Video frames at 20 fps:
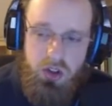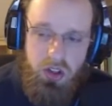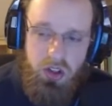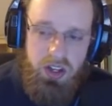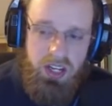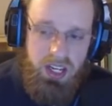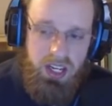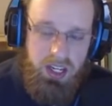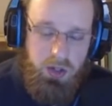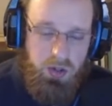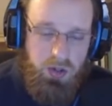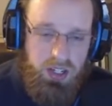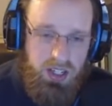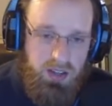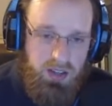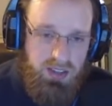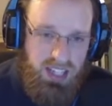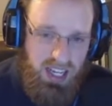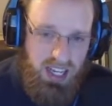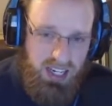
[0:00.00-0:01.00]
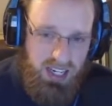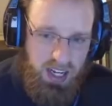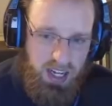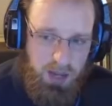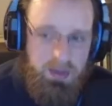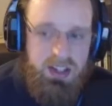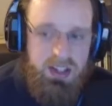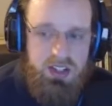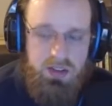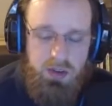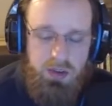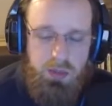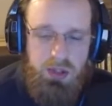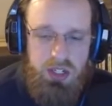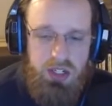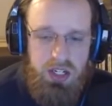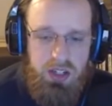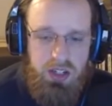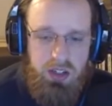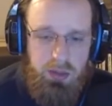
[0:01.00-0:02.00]
the nitty-gritty of the economics of a
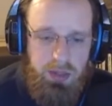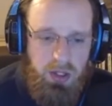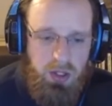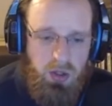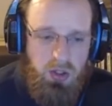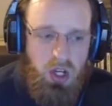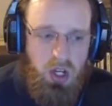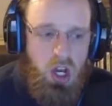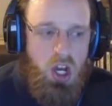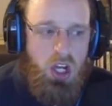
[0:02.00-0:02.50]
particular build.